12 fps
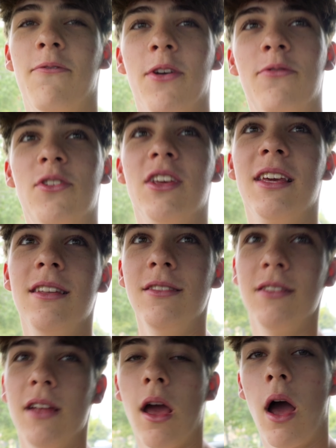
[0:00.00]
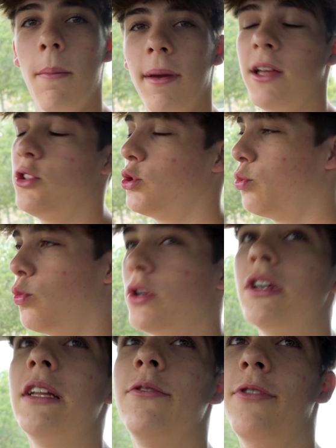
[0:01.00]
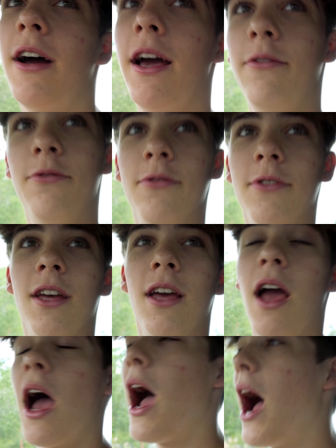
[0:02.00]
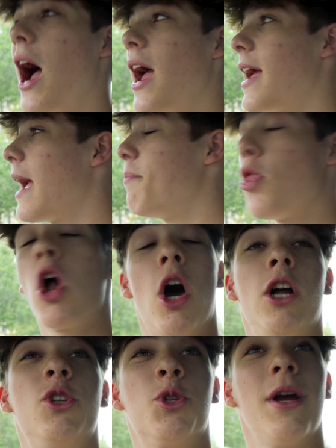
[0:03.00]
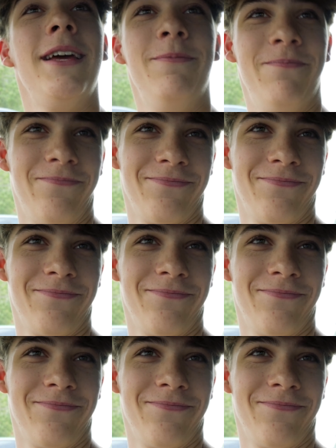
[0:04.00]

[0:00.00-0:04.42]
15. I bench 195. I am not on tren.